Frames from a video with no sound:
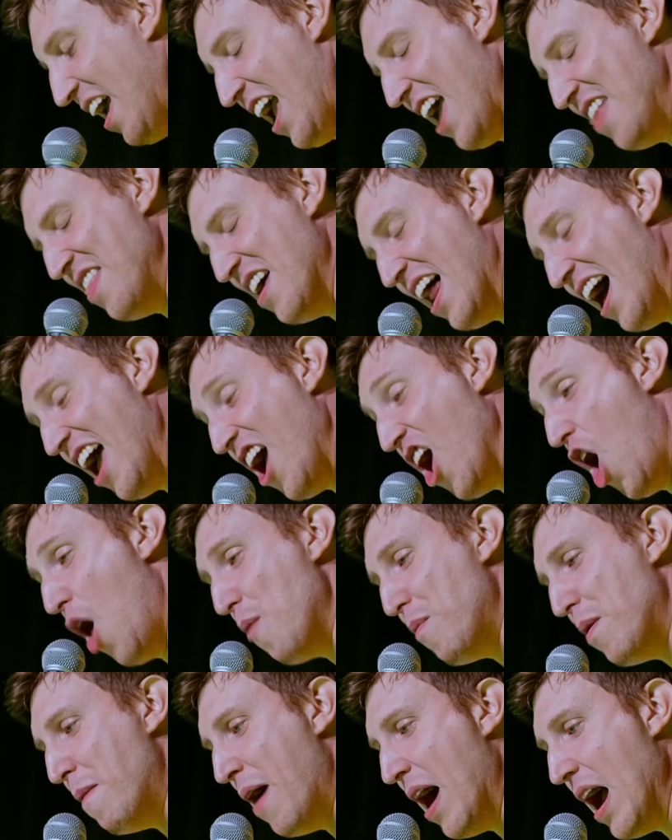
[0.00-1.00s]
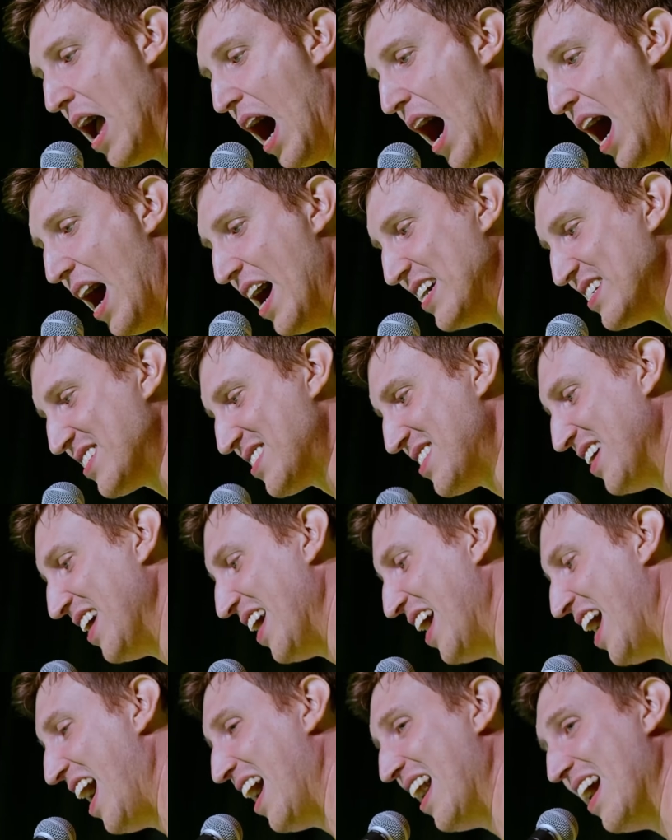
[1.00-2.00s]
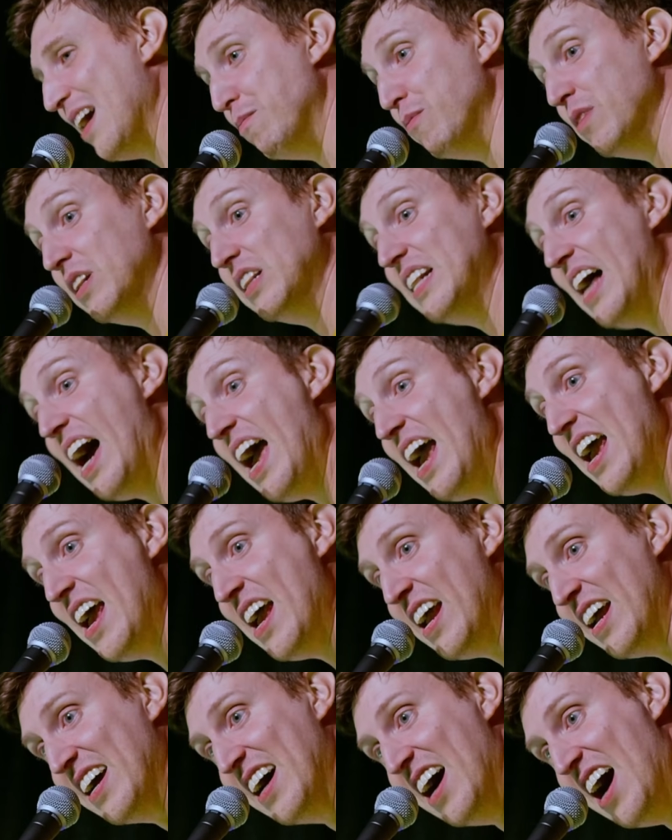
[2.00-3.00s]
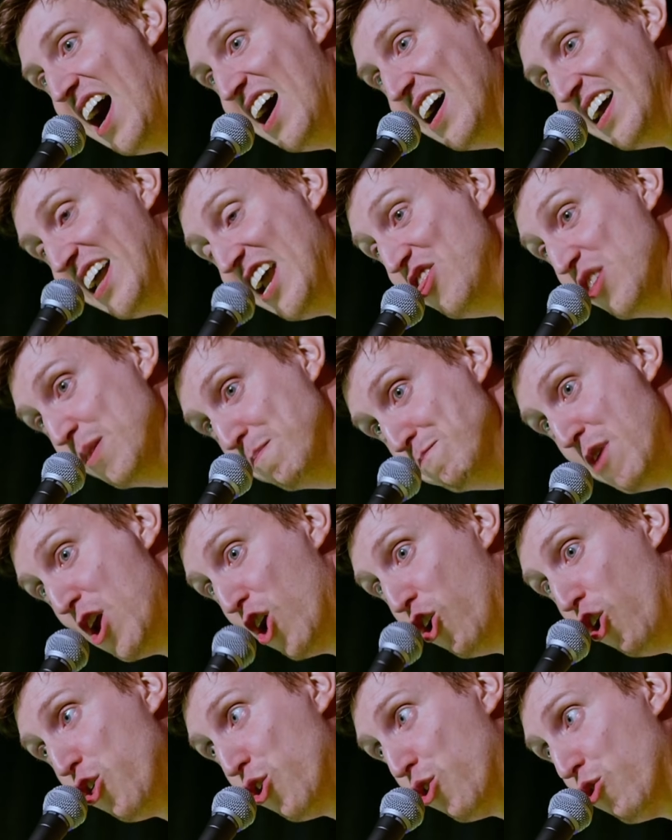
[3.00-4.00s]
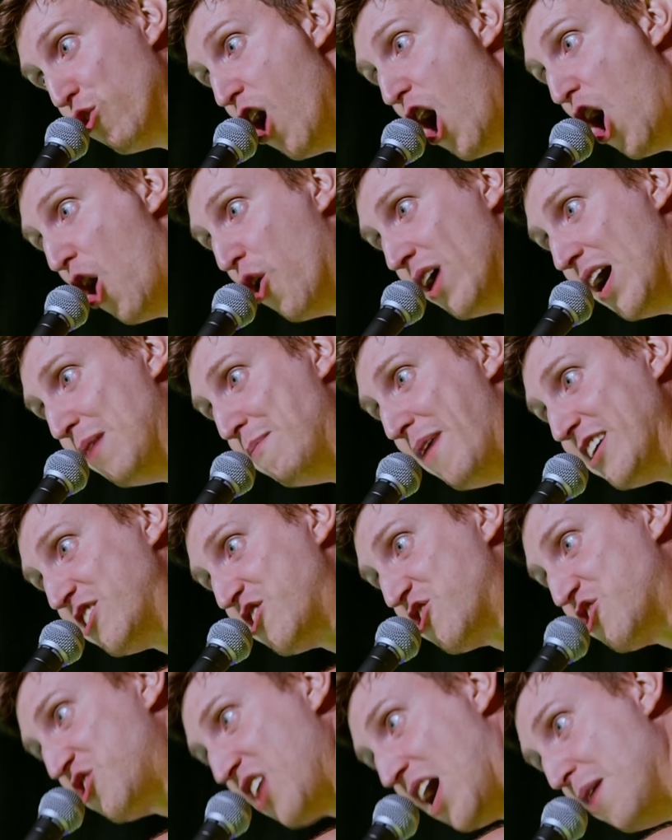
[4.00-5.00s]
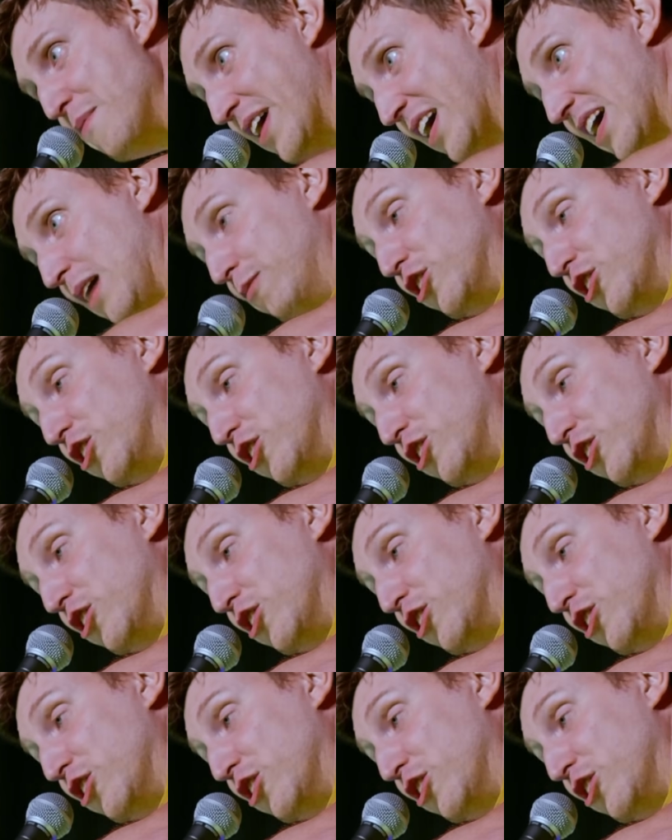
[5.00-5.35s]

And then I opened my eyes, and I'm laying in the middle of the road on my stomach.